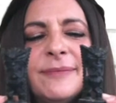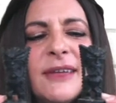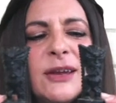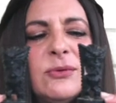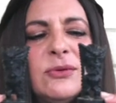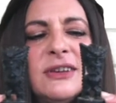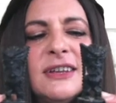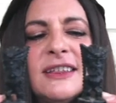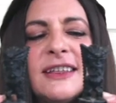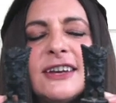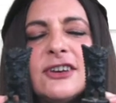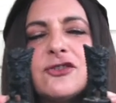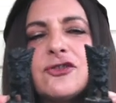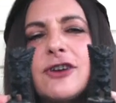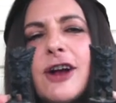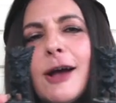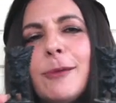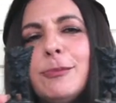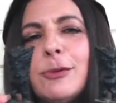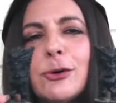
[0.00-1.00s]
I really like
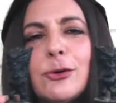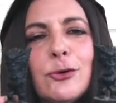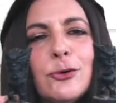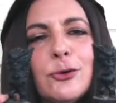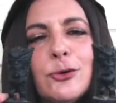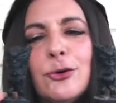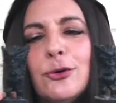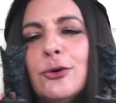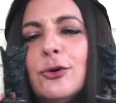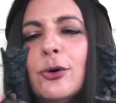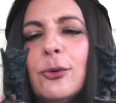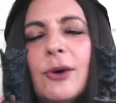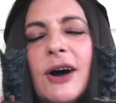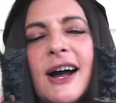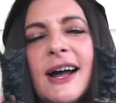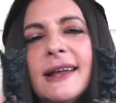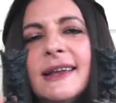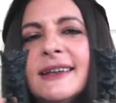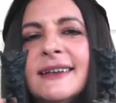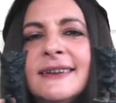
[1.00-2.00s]
tropical,
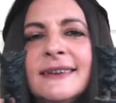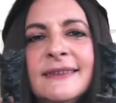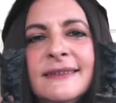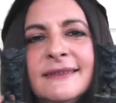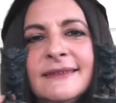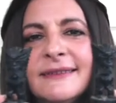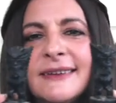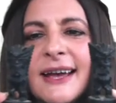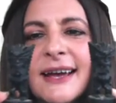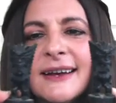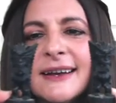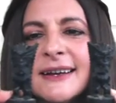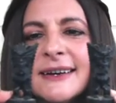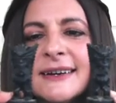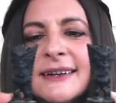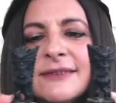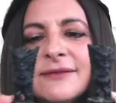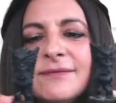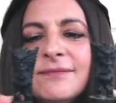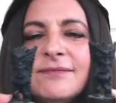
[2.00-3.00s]
Hawaiian, that
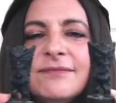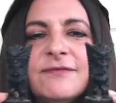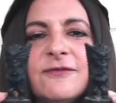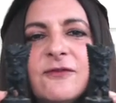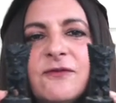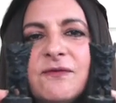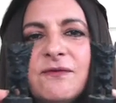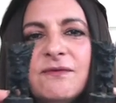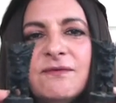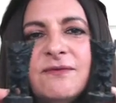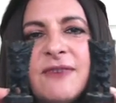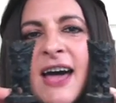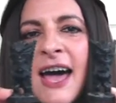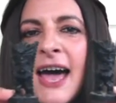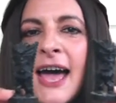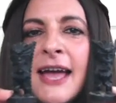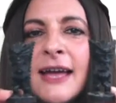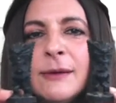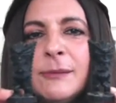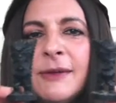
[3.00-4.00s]
kind of
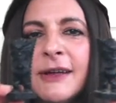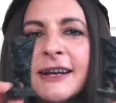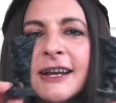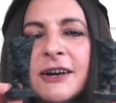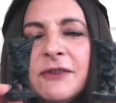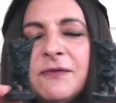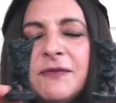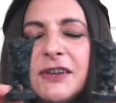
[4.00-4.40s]
vibe, that kind of